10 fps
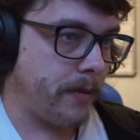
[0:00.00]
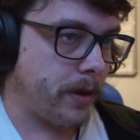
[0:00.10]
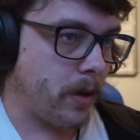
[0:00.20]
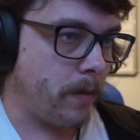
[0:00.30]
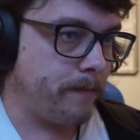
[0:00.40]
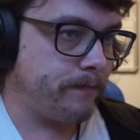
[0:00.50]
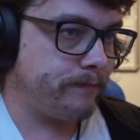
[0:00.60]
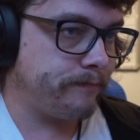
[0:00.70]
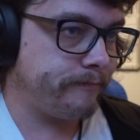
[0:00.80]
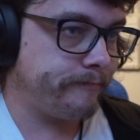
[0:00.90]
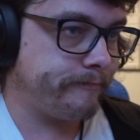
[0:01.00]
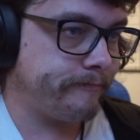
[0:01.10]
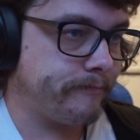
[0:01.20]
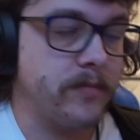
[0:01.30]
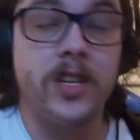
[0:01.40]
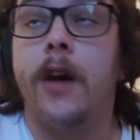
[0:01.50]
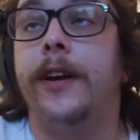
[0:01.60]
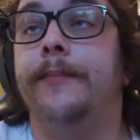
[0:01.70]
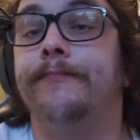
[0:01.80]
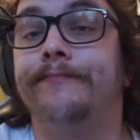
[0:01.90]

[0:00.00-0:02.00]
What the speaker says: we go. Sorry.